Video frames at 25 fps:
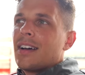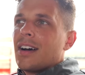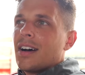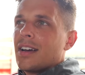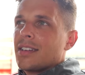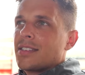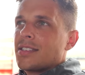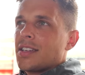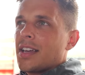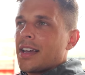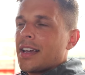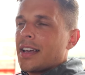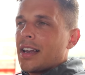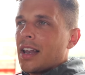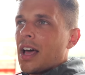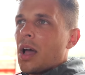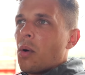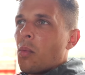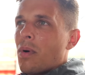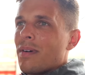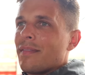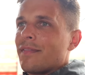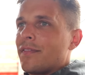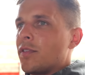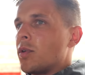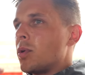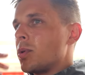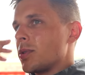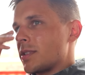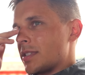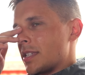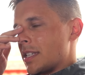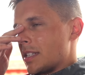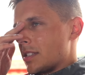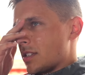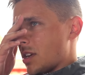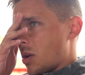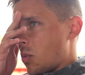I cycle at like
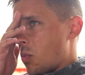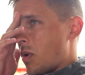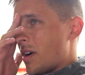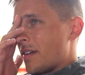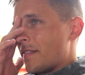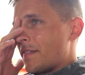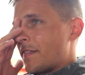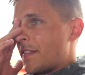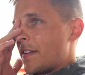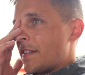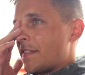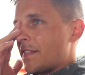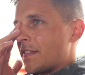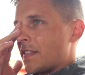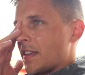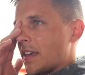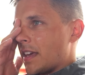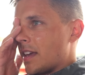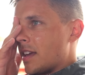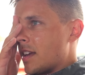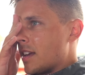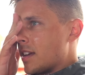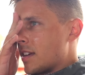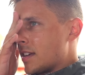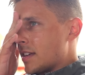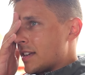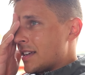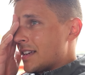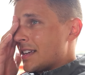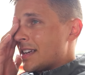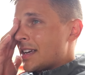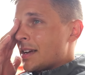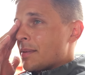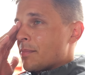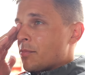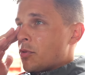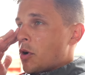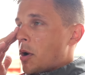140. So 150
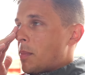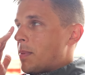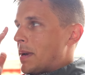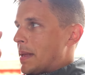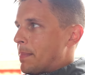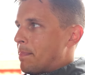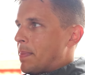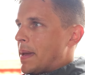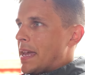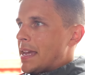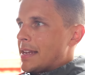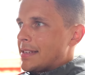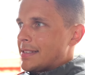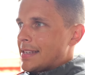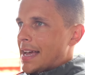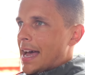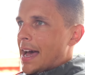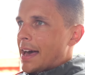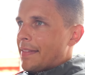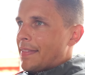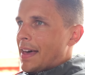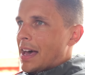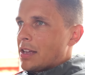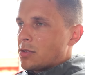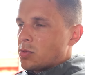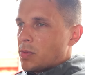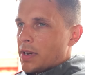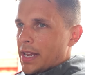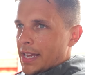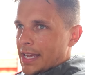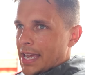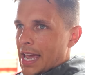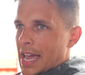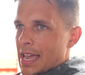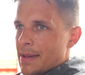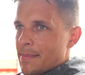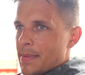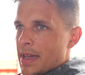probably peaked out. That's when I
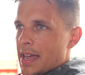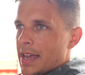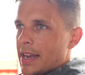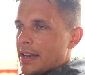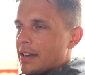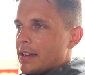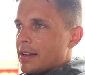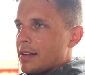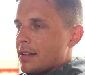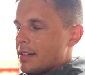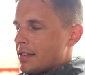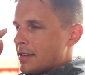came in